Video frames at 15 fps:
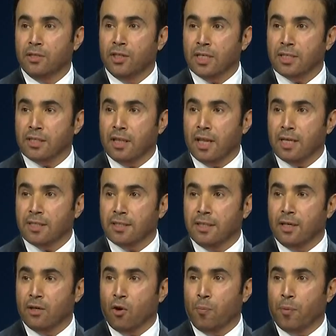Just last
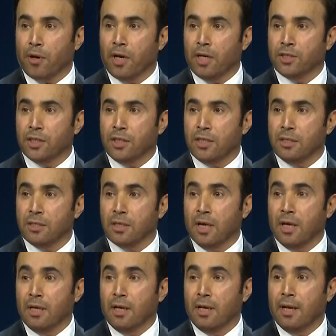year, operation
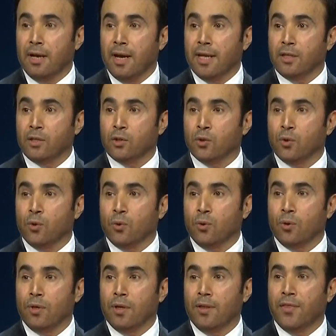led to
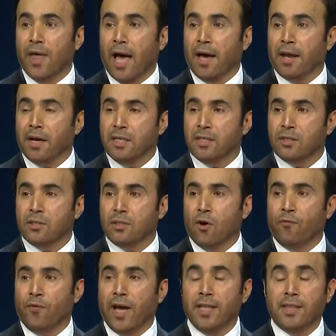the arrest
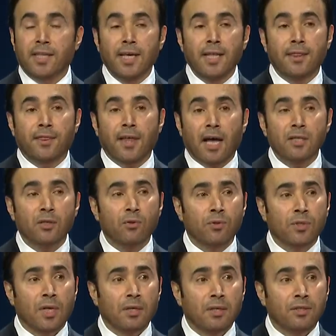of
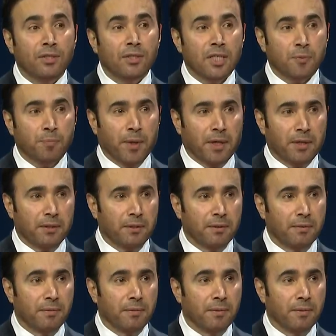18,000 suspects,